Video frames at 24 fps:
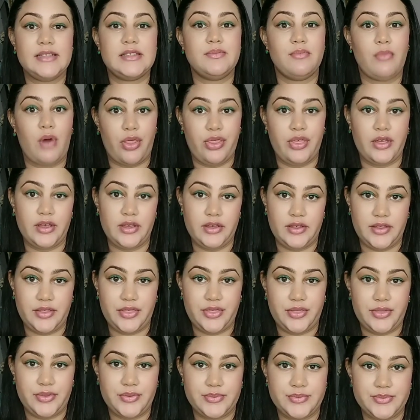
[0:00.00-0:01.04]
Mother Earth.
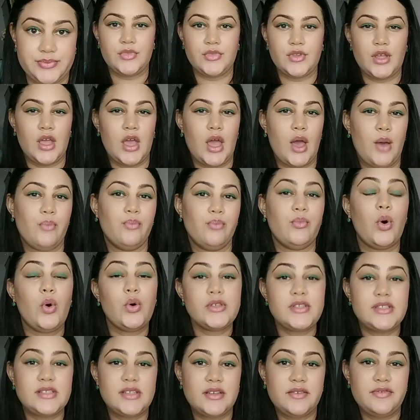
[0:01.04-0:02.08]

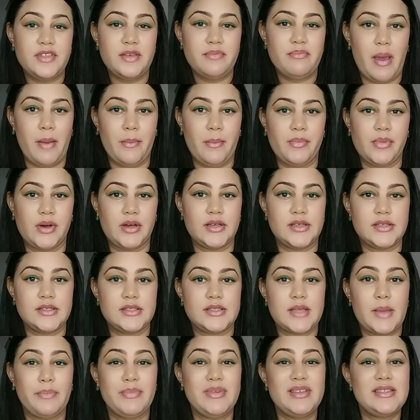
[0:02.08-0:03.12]
Most of the members,
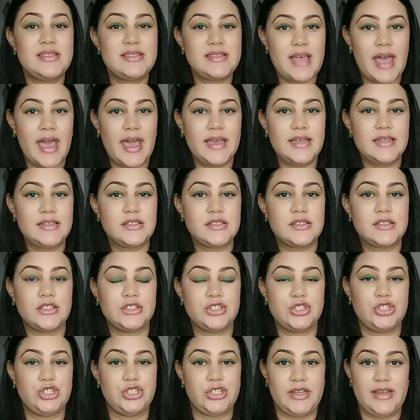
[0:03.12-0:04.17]
besides
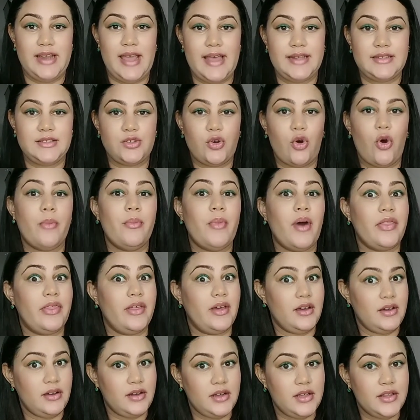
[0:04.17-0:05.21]
Jeanette or Mother
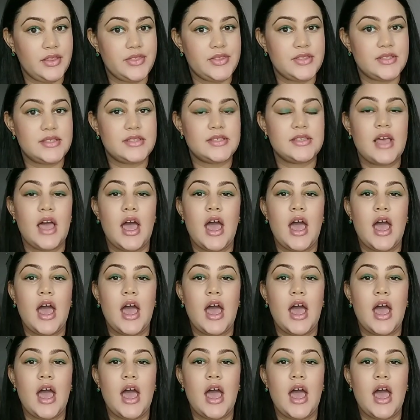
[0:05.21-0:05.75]
Earth's